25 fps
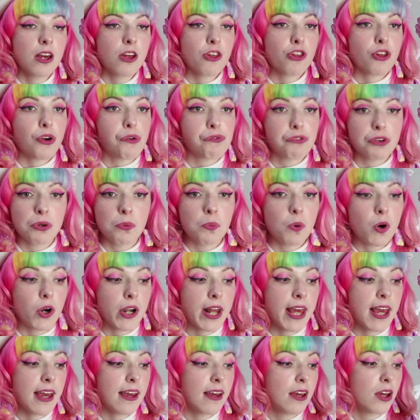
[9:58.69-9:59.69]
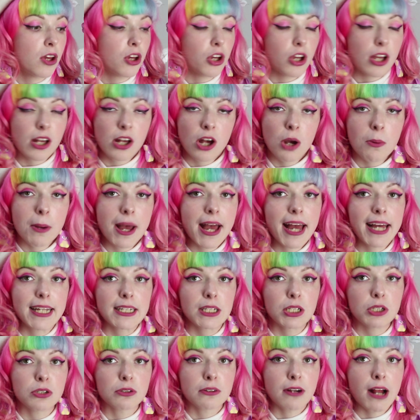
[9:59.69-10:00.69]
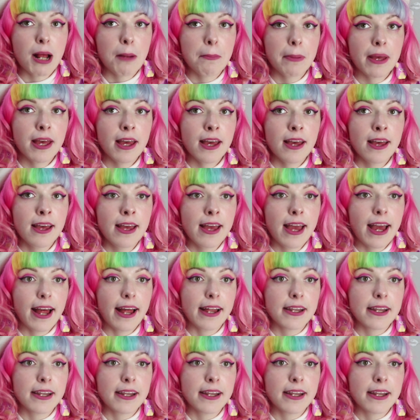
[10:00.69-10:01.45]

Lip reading: So if you want it, go ahead and grab it.